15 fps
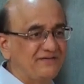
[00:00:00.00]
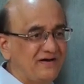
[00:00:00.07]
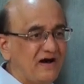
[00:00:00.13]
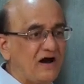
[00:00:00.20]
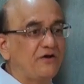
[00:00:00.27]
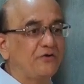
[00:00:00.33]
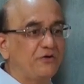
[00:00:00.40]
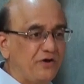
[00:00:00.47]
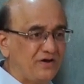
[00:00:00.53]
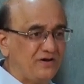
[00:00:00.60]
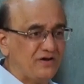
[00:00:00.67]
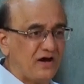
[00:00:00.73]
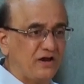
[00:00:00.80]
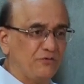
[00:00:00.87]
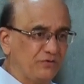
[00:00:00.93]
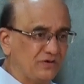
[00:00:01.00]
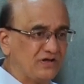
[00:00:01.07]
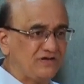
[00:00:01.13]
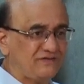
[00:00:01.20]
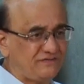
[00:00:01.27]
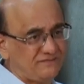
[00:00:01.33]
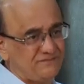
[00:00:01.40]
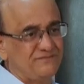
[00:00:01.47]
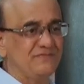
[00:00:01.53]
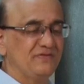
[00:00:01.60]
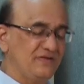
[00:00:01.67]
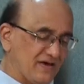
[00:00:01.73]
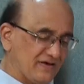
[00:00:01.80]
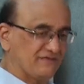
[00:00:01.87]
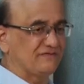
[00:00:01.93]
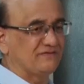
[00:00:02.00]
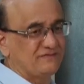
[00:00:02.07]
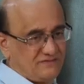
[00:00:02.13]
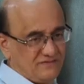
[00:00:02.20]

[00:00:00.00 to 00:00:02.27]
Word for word: Are you doing? Are you with us? Yes.